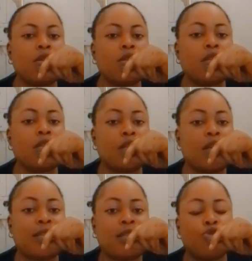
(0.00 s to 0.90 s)
let's say
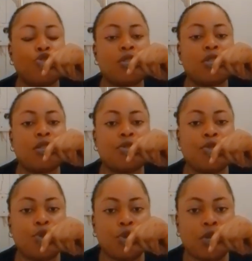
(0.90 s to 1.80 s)
as I'm doing this
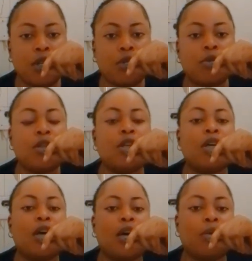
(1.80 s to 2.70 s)
video now,
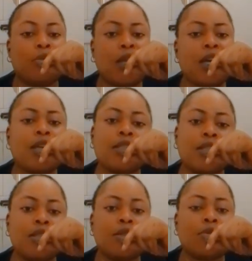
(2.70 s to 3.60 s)
I'm targeting